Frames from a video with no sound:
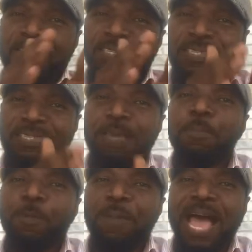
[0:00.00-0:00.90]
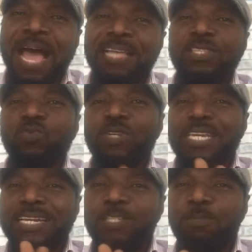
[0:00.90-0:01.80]
simple past with the
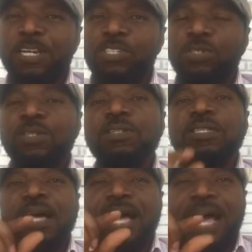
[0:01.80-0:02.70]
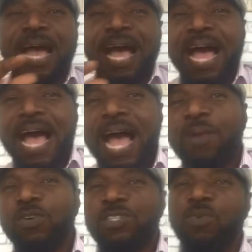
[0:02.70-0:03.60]
expressions I was the